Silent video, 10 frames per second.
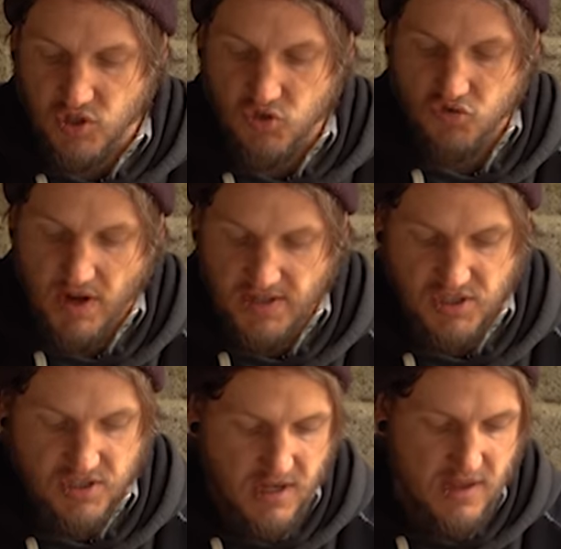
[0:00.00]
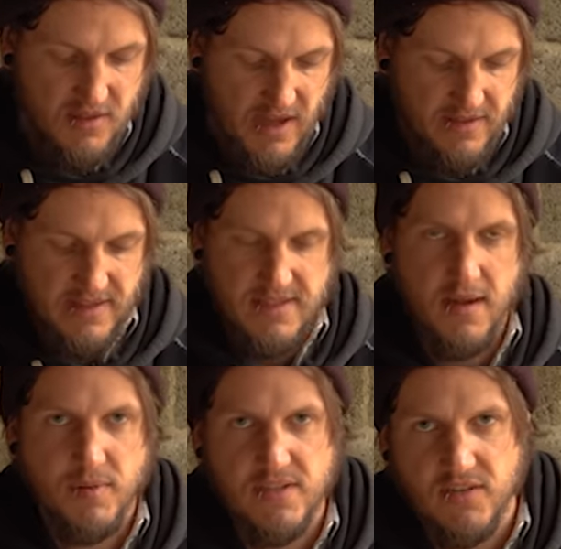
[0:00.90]
stretch, that, that
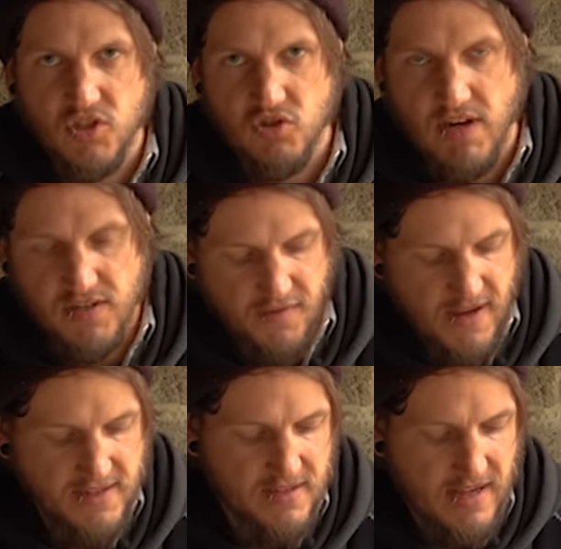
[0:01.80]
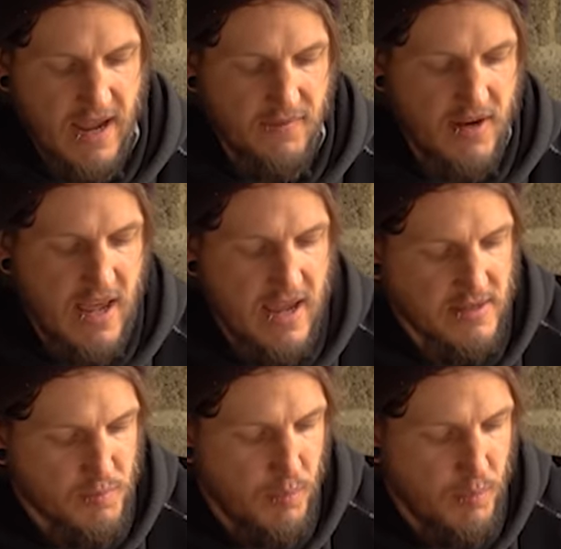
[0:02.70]
10% stretch flex that they have in there is